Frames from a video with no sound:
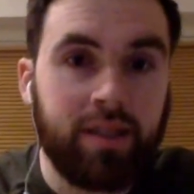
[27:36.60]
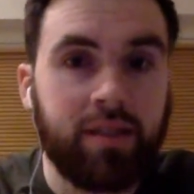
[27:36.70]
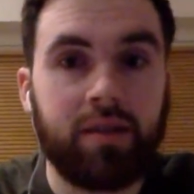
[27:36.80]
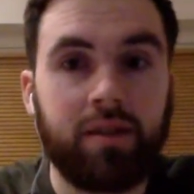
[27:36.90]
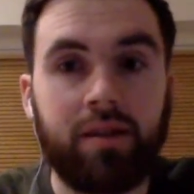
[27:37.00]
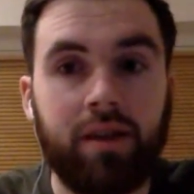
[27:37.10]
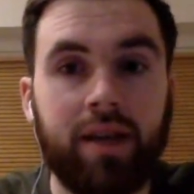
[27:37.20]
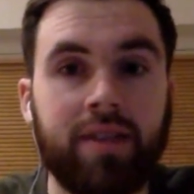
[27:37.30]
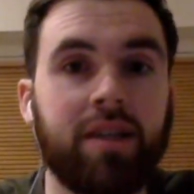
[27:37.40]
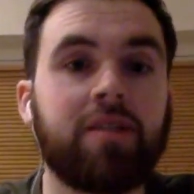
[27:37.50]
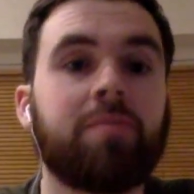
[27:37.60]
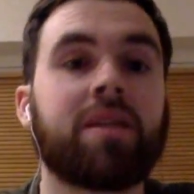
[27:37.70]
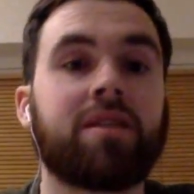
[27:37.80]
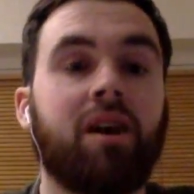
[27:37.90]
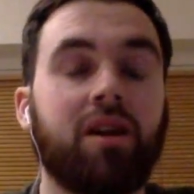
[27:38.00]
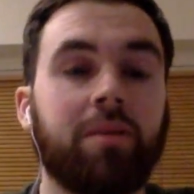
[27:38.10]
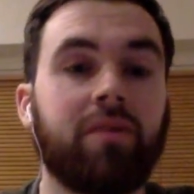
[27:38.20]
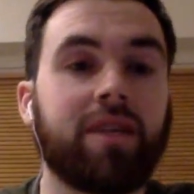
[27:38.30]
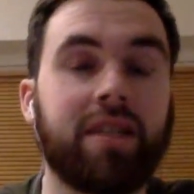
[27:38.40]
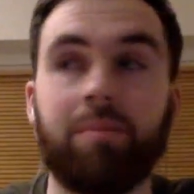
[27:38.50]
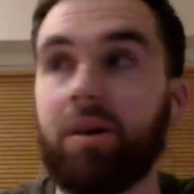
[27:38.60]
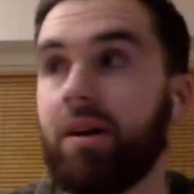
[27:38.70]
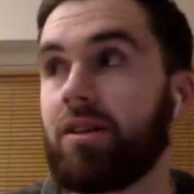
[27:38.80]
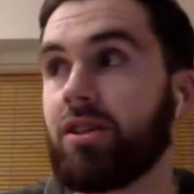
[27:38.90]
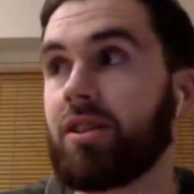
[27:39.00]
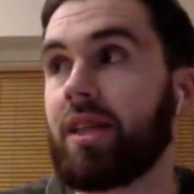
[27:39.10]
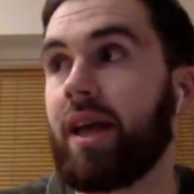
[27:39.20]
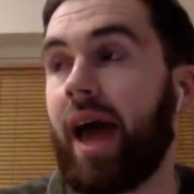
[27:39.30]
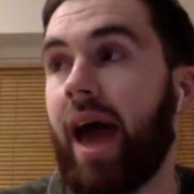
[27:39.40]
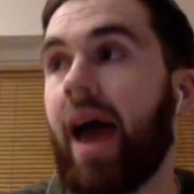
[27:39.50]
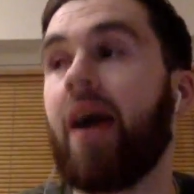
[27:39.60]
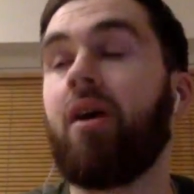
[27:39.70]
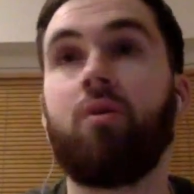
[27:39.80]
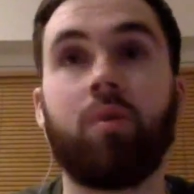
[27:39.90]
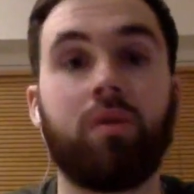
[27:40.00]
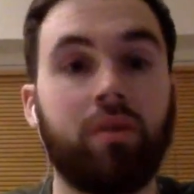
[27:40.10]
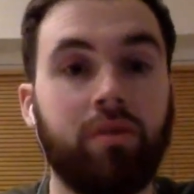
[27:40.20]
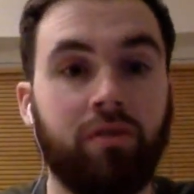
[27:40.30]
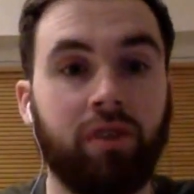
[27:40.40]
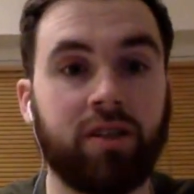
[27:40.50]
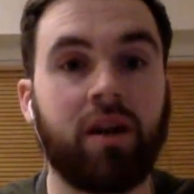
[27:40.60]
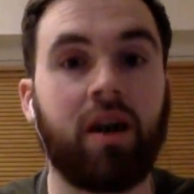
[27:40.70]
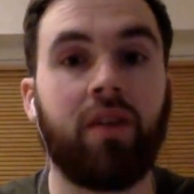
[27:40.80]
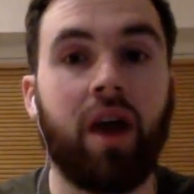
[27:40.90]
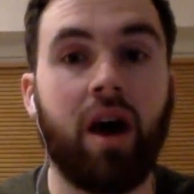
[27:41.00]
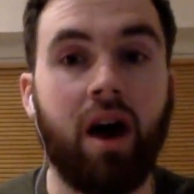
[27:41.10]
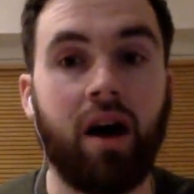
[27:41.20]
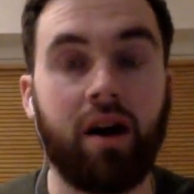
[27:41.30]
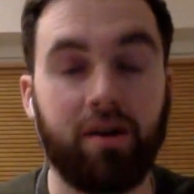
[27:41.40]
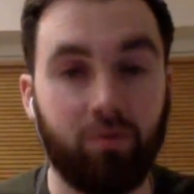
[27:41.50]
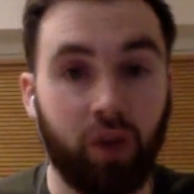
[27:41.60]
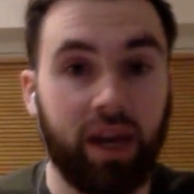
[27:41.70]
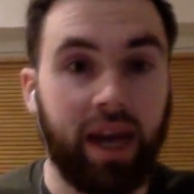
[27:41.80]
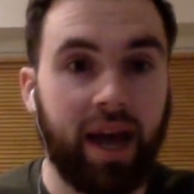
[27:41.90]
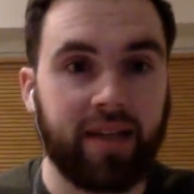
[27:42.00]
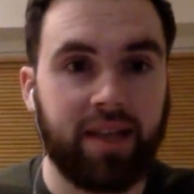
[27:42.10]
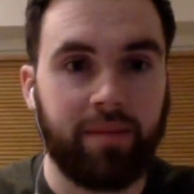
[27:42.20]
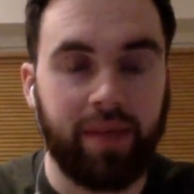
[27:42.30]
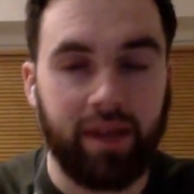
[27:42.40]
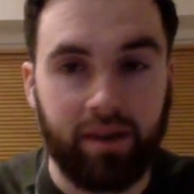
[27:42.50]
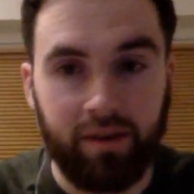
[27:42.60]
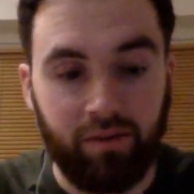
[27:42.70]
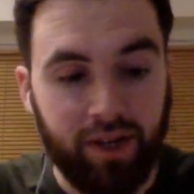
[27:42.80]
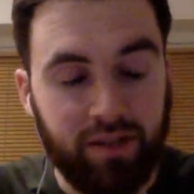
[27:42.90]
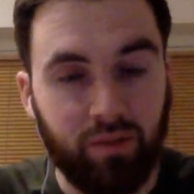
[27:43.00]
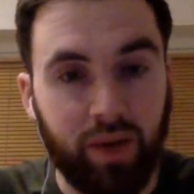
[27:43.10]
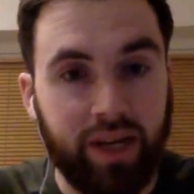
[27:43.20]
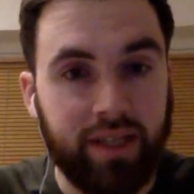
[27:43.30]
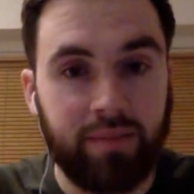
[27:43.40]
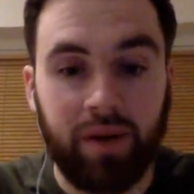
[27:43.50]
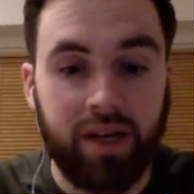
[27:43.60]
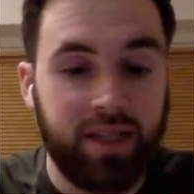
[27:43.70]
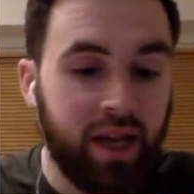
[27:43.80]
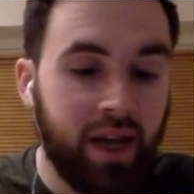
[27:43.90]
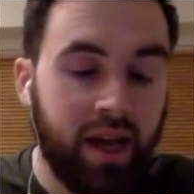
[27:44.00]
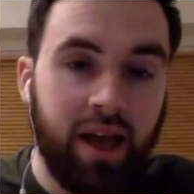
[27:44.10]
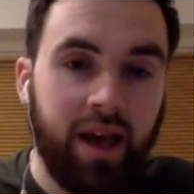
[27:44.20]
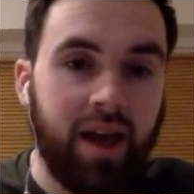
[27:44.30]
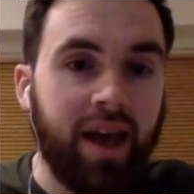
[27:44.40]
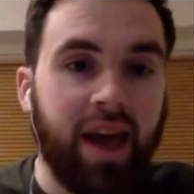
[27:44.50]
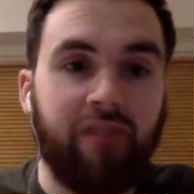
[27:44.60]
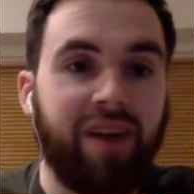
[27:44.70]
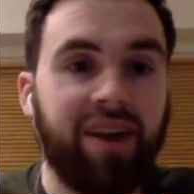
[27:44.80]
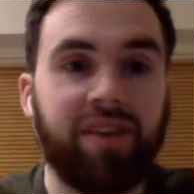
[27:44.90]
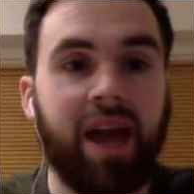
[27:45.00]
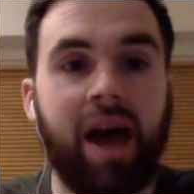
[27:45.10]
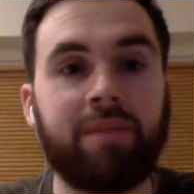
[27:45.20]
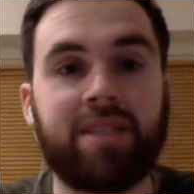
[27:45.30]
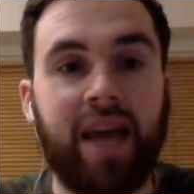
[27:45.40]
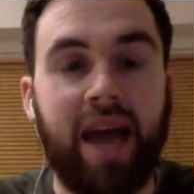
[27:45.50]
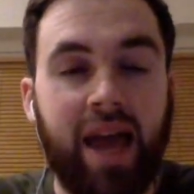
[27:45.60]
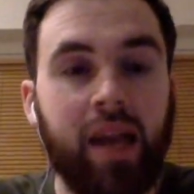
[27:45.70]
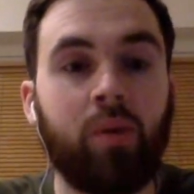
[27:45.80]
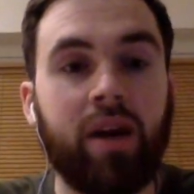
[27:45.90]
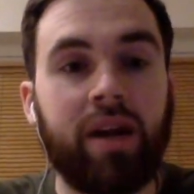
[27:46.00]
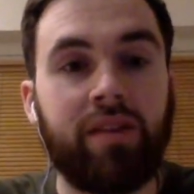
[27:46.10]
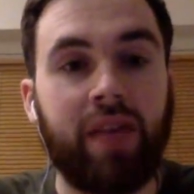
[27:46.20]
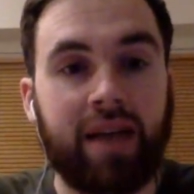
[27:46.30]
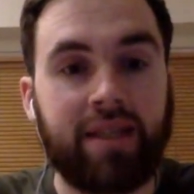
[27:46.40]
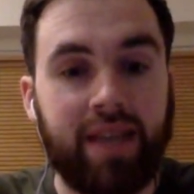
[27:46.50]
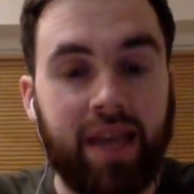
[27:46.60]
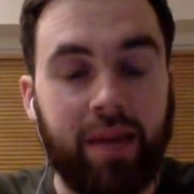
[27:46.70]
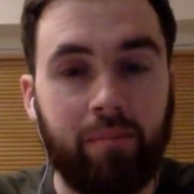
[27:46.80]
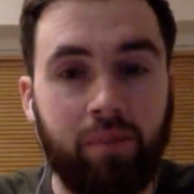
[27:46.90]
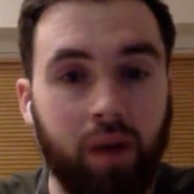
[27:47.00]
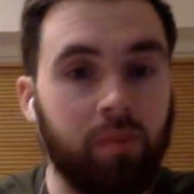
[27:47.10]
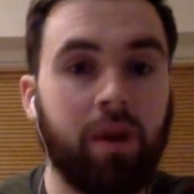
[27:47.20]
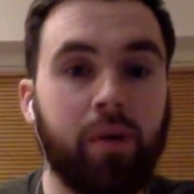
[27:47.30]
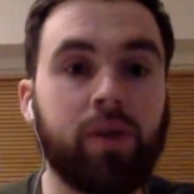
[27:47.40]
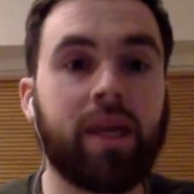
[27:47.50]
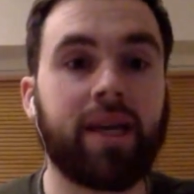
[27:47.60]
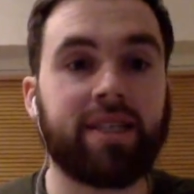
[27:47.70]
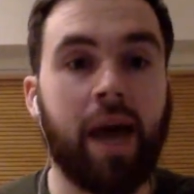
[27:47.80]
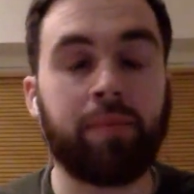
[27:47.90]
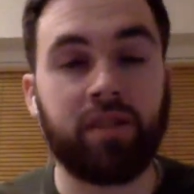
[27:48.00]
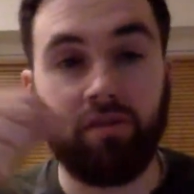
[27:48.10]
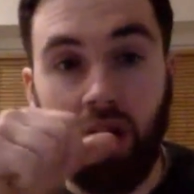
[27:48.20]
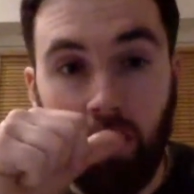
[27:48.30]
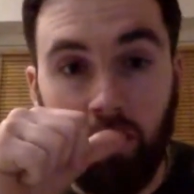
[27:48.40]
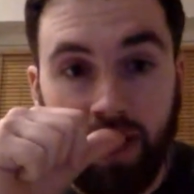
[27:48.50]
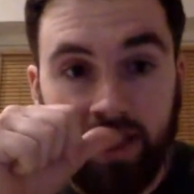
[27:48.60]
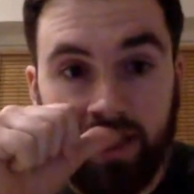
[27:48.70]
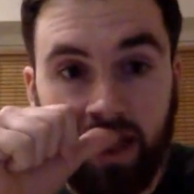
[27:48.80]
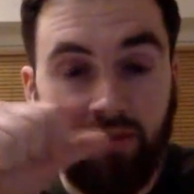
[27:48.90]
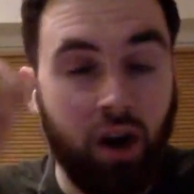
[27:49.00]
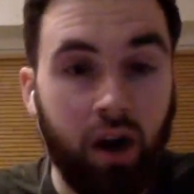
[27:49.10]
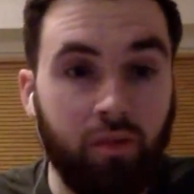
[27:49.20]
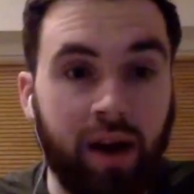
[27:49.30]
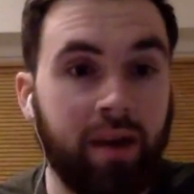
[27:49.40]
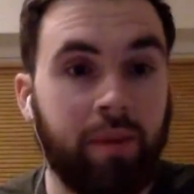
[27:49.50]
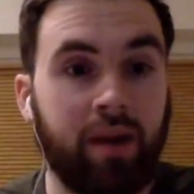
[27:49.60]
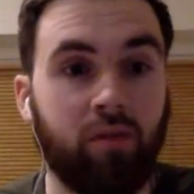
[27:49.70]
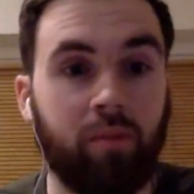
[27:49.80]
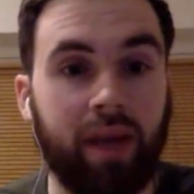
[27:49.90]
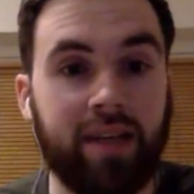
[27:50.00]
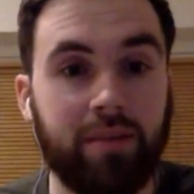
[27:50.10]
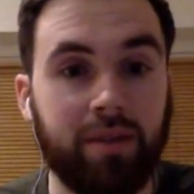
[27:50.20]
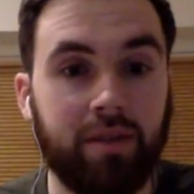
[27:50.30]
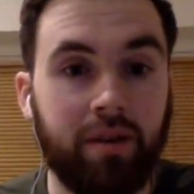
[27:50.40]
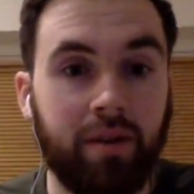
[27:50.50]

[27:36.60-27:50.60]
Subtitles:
it's not something that's dawned on me recently, but just how versatile they are really has hit me in recent weeks. Because if anything happens to anyone in that team, probably with the exception of Gomez, they've got a ready-made replacement.